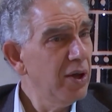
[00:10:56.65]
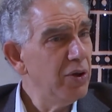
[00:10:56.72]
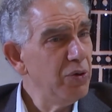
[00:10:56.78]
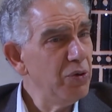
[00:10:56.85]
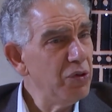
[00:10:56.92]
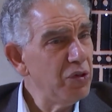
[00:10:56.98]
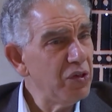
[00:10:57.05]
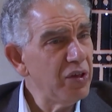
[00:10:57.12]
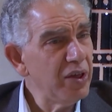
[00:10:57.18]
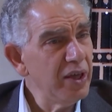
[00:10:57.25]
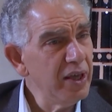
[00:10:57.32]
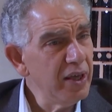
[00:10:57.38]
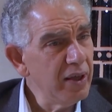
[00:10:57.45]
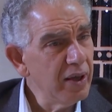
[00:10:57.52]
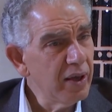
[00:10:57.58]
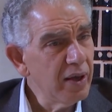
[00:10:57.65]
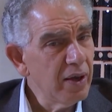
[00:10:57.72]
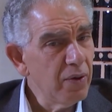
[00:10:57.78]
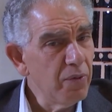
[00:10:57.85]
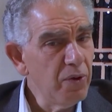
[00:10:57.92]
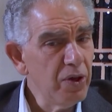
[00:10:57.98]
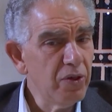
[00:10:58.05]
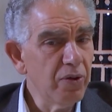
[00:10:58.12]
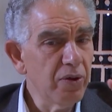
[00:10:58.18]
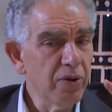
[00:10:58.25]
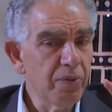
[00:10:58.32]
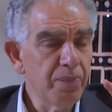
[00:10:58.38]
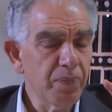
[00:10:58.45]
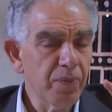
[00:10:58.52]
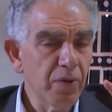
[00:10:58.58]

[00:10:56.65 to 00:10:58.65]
You see, with the